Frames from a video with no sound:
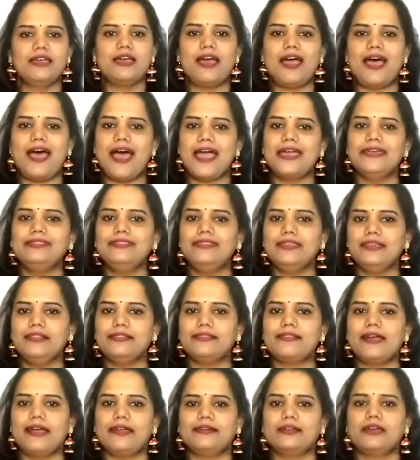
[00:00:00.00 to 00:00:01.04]
I think
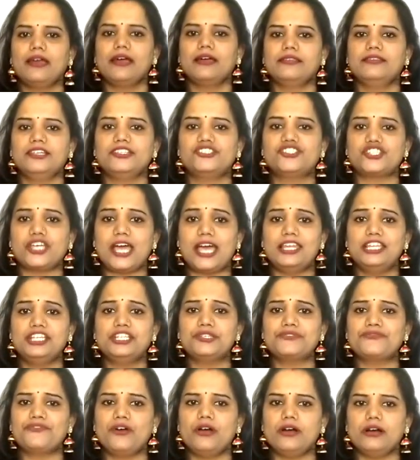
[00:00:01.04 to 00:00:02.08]
that the challenge
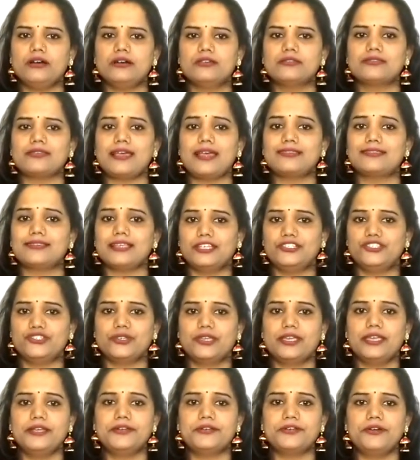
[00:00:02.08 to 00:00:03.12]
for us as
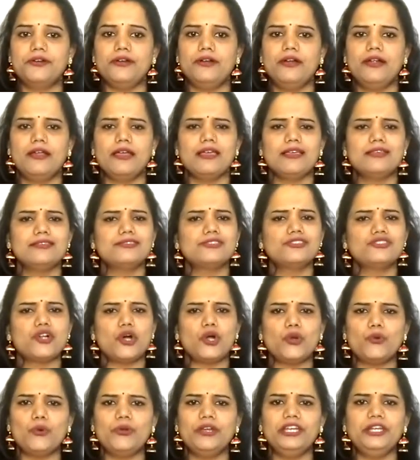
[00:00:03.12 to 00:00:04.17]
educators is not
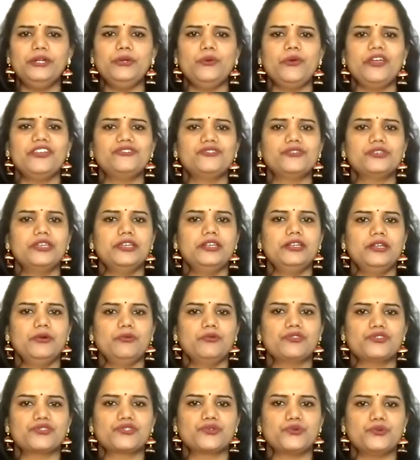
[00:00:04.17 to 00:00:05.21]
only to educate our
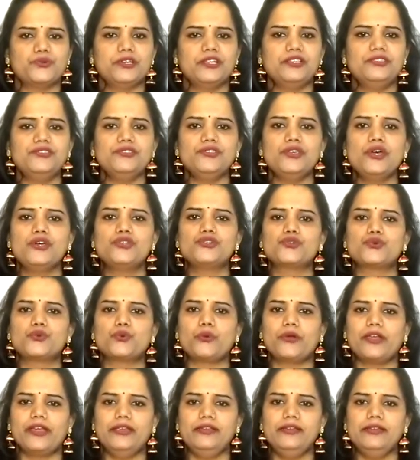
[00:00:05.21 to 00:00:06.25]
students to
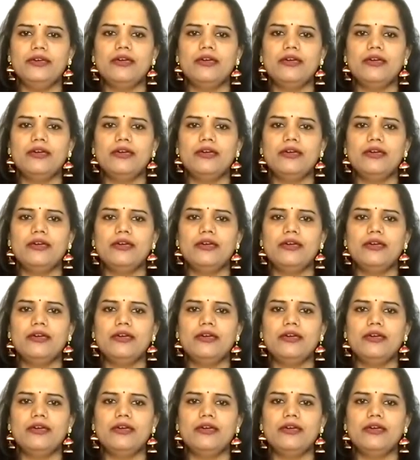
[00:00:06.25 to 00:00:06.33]
read,